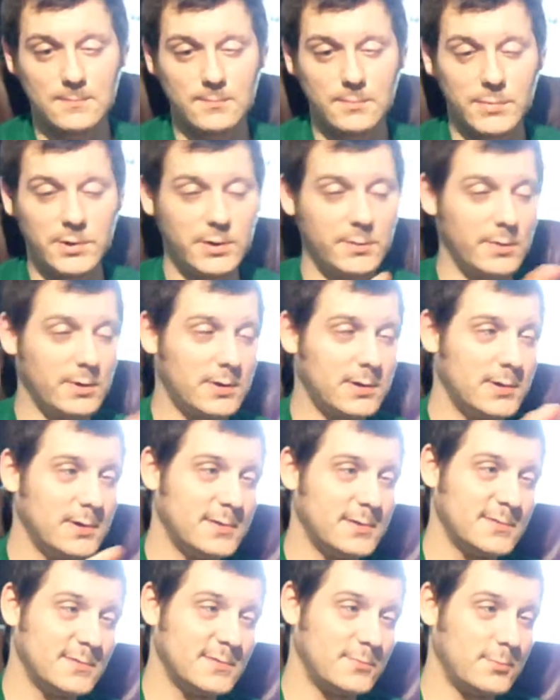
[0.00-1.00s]
me and my
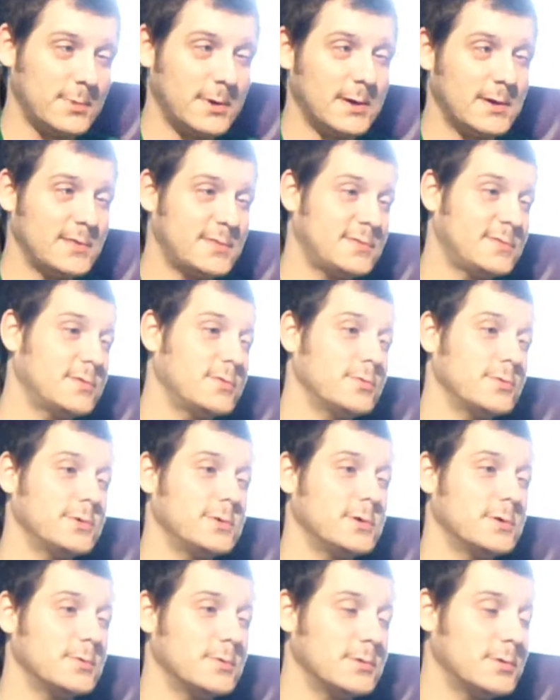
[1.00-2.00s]
cousin, we got a
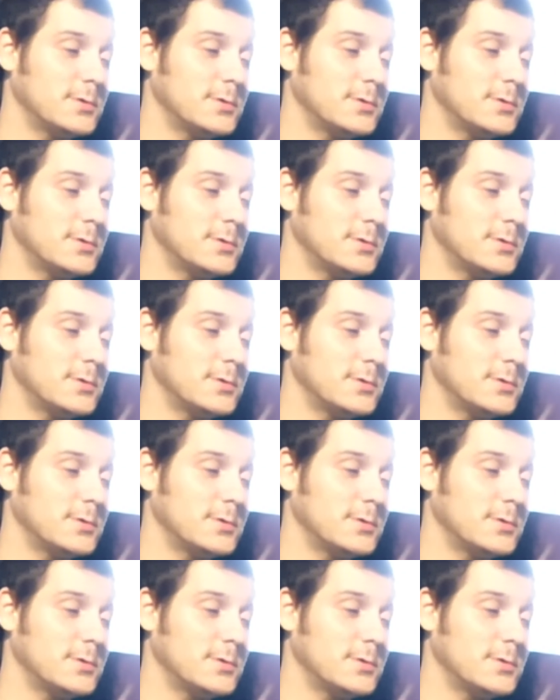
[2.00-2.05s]
studio